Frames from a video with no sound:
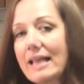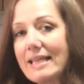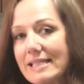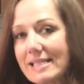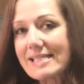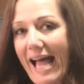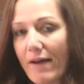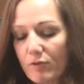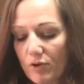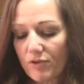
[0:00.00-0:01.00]
This is
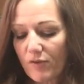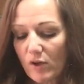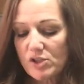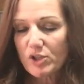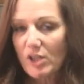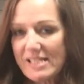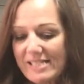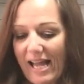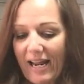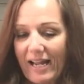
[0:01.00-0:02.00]
after the first 30
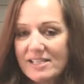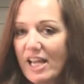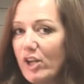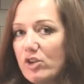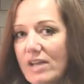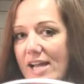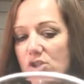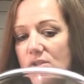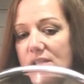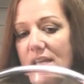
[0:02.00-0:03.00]
seconds, and
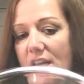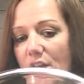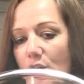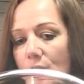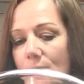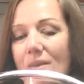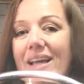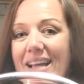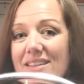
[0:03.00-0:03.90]
as you see here,